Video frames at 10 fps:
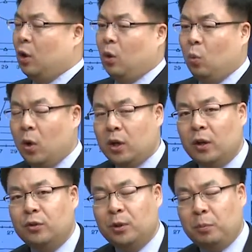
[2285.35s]

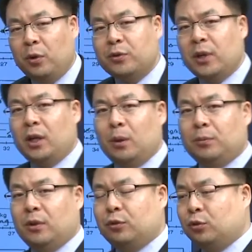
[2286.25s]
100% of
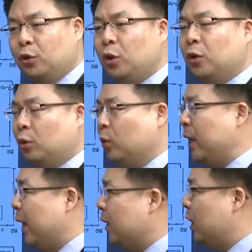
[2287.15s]
the students with
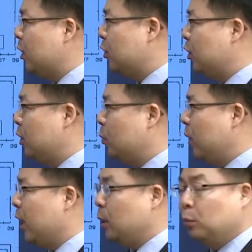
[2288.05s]
ADHD were
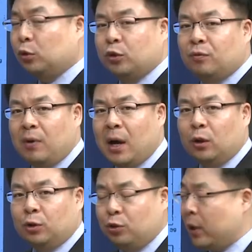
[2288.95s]
able to
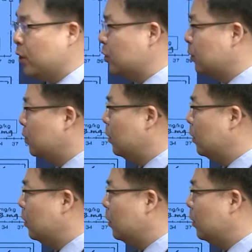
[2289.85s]
follow direction,